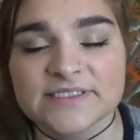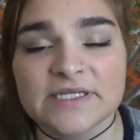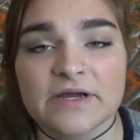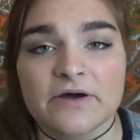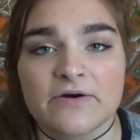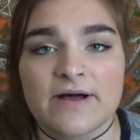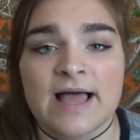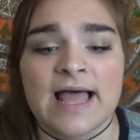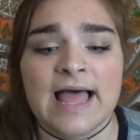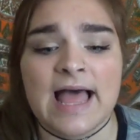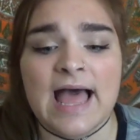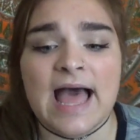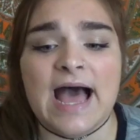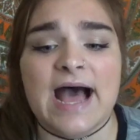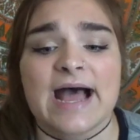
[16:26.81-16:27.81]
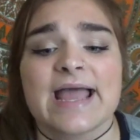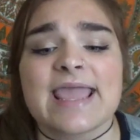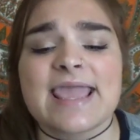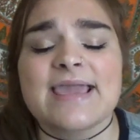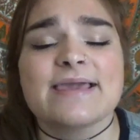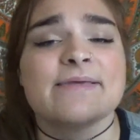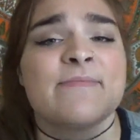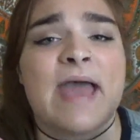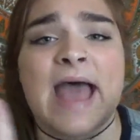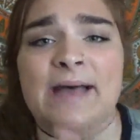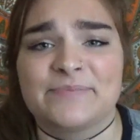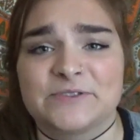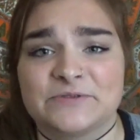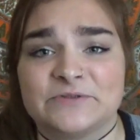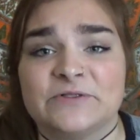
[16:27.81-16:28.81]
So I am
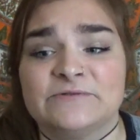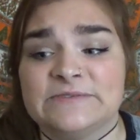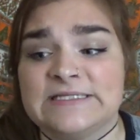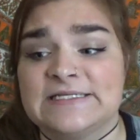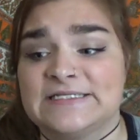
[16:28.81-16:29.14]
absolutely